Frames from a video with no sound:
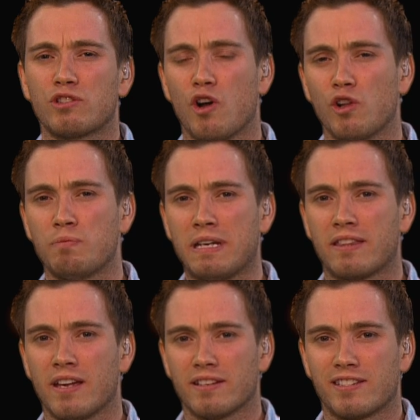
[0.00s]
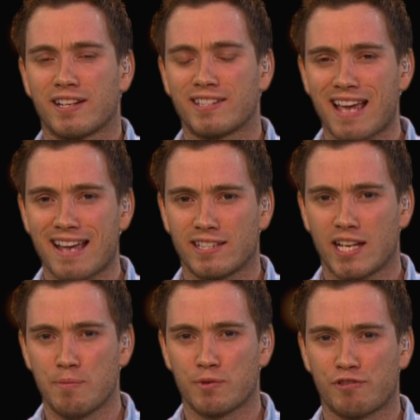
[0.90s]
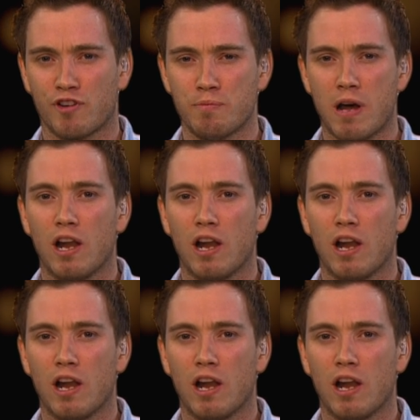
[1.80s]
told me that success comes from